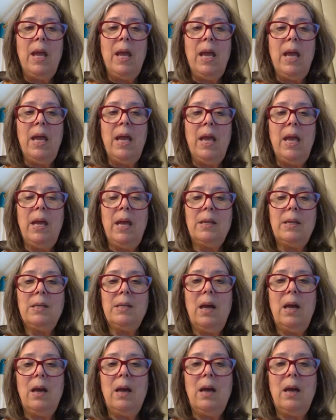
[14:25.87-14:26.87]
And
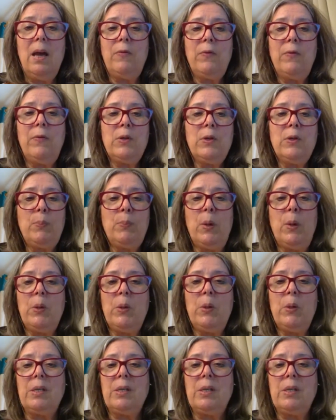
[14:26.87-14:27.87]
the first
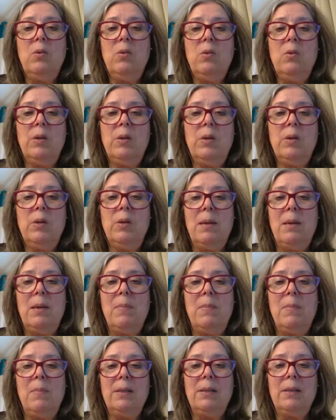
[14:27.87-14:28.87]
person who came
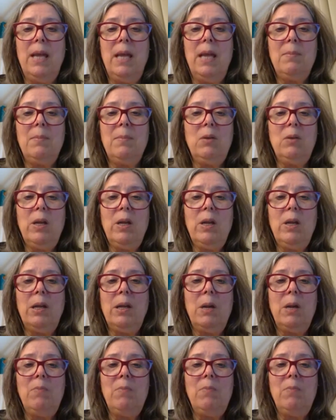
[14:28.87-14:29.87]
in
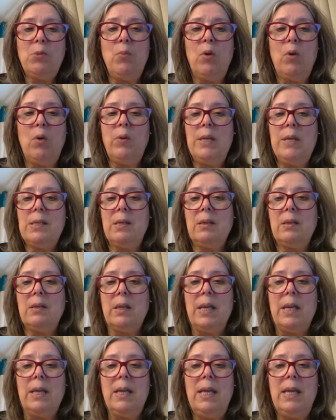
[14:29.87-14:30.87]
really much more
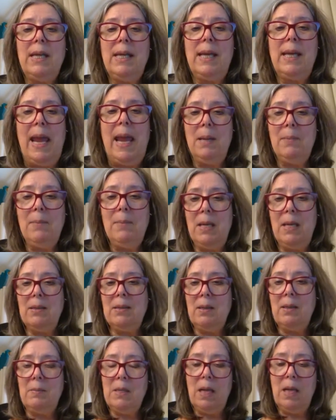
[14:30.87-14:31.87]
recently. He came in
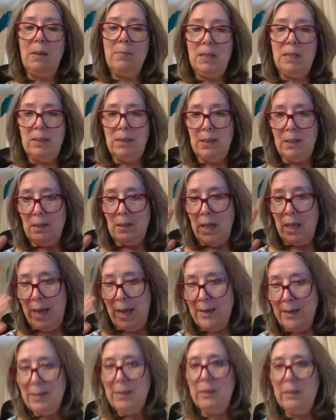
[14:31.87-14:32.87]
sometime in the
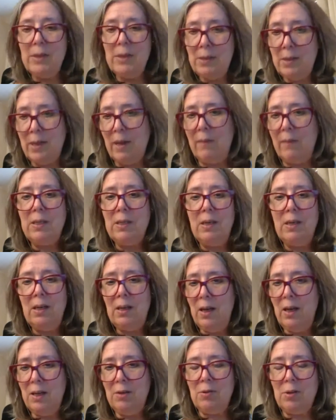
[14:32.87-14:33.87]
end of the
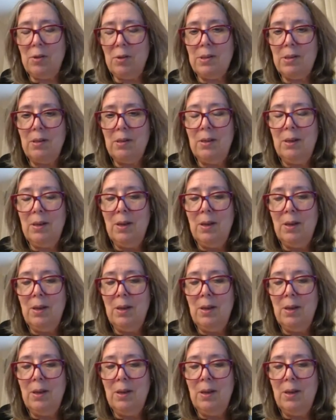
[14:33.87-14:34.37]
1700s.